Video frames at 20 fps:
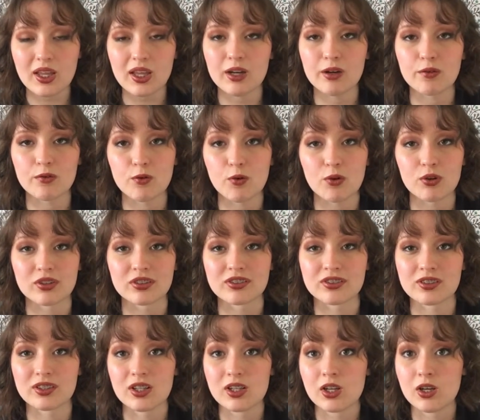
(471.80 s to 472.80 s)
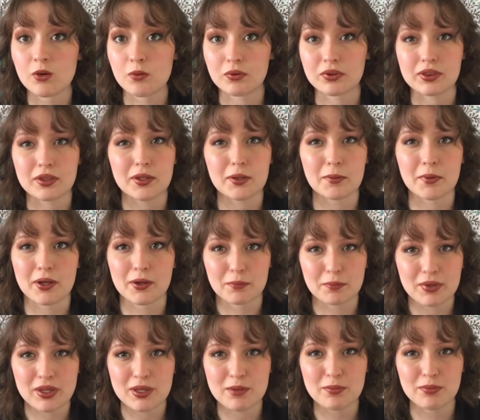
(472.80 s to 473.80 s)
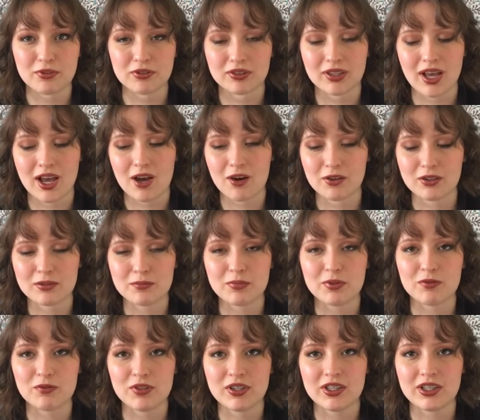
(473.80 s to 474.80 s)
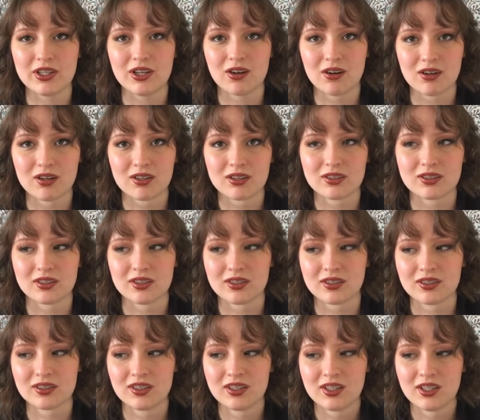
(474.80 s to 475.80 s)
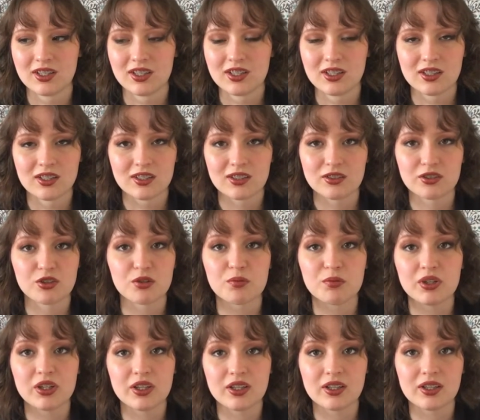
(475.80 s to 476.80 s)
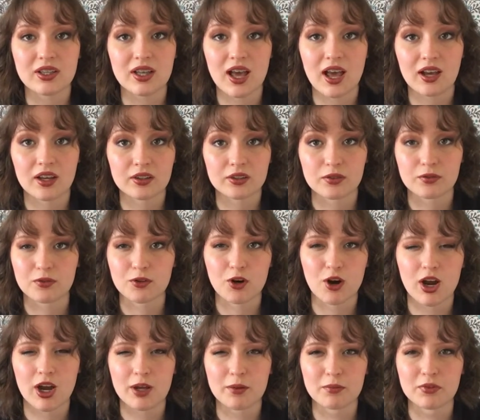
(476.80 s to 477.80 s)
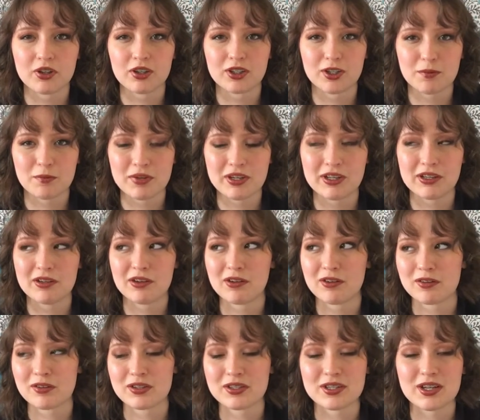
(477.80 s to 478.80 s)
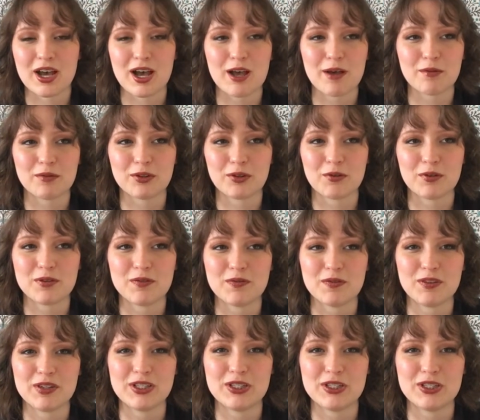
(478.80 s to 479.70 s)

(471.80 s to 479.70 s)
And of course, with the amount of people now, it'd be really hard to, so many acts of crime are committed all the time, so if we